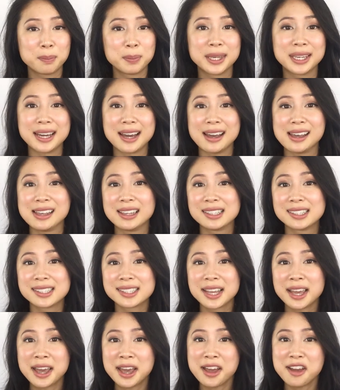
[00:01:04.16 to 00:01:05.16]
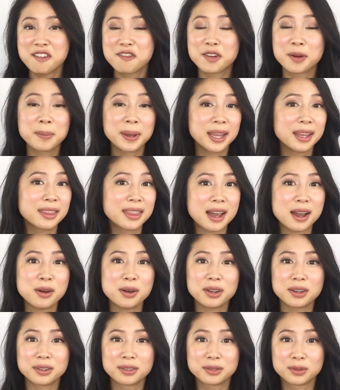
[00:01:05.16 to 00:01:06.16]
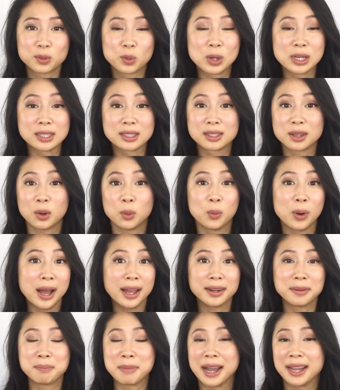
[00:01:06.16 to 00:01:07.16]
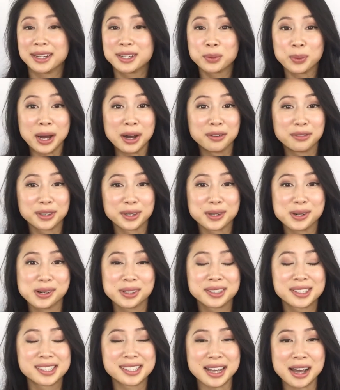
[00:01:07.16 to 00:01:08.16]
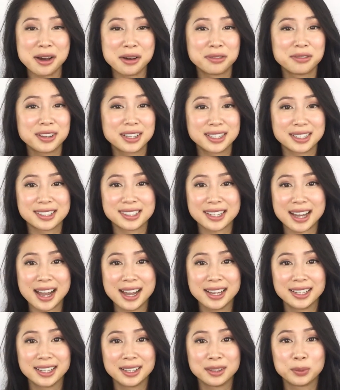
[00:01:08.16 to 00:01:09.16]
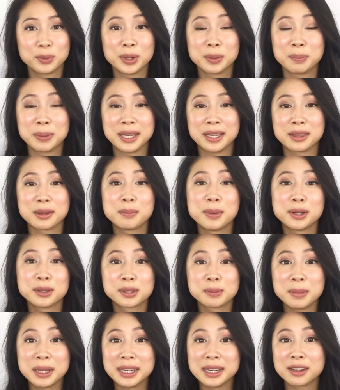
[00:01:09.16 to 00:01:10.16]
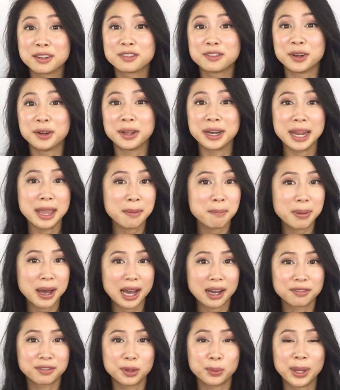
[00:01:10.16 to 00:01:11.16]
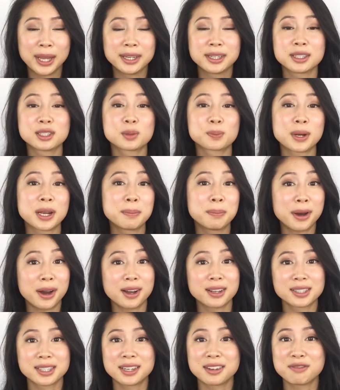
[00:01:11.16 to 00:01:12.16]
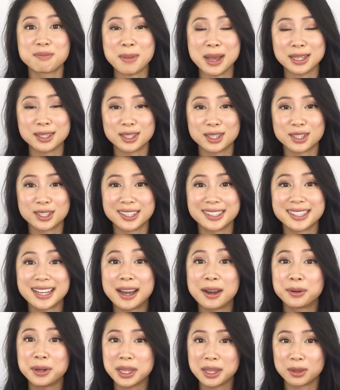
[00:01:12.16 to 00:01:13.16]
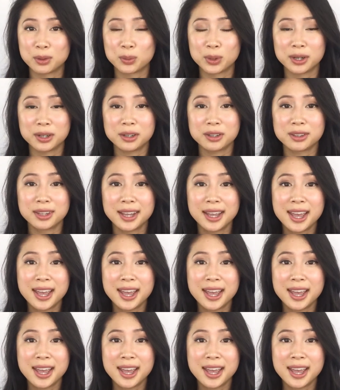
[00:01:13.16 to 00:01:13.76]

because for me that was what my 12-year-old self decided would be the most meaningful and impactful way to spread positive messages out in the world.